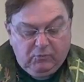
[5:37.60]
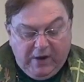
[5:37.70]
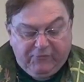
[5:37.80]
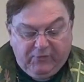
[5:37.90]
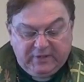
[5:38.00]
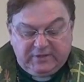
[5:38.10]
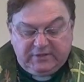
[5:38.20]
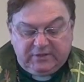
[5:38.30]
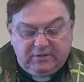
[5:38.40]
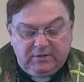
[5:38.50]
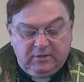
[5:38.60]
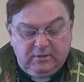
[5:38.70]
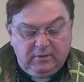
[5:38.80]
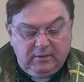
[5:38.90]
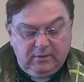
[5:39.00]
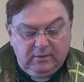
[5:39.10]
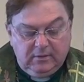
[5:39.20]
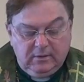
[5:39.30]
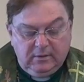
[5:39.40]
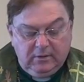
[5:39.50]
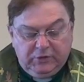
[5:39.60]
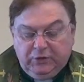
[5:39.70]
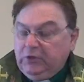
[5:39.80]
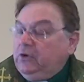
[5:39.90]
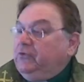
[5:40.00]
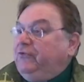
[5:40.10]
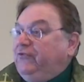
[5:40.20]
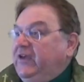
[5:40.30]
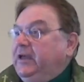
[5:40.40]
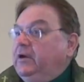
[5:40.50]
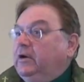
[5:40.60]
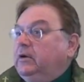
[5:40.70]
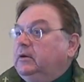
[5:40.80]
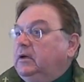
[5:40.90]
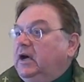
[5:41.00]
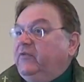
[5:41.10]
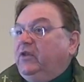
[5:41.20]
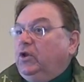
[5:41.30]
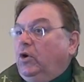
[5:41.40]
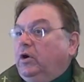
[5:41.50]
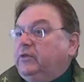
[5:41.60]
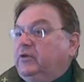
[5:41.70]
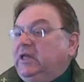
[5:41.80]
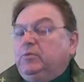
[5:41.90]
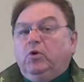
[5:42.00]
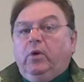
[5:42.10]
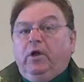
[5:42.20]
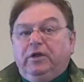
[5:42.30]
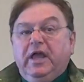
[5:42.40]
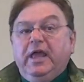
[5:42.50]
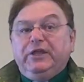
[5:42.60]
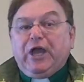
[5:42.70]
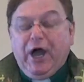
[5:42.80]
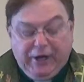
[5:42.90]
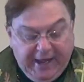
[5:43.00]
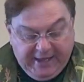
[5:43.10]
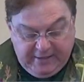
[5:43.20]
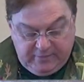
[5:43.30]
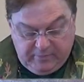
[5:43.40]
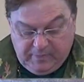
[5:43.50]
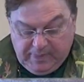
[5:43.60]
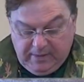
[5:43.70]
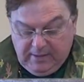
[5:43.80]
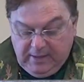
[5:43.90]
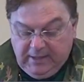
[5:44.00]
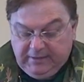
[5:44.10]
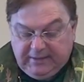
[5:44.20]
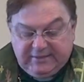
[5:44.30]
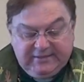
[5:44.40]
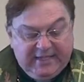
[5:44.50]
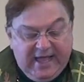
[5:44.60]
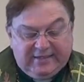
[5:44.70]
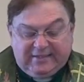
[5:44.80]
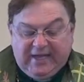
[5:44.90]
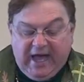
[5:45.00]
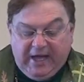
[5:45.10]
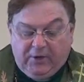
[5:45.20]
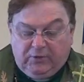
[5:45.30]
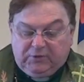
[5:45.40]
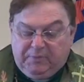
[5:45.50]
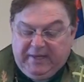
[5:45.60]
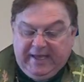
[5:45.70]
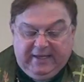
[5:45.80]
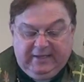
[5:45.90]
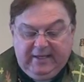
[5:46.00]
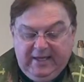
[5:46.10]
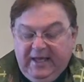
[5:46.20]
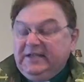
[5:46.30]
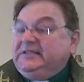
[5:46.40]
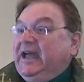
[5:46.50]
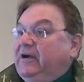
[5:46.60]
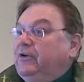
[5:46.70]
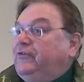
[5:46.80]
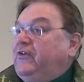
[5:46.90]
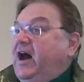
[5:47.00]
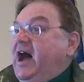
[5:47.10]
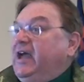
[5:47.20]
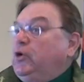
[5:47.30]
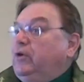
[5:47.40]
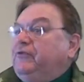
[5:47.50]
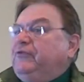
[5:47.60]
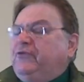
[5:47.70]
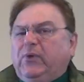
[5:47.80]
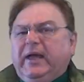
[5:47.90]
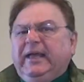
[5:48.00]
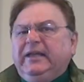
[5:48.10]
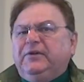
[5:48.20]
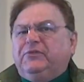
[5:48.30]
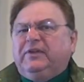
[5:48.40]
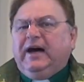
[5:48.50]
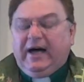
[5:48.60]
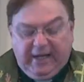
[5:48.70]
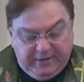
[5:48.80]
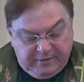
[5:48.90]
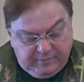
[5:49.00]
Reference to fear of the Lord, the Hebrew word yareh, does not cut out being terrified or afraid of God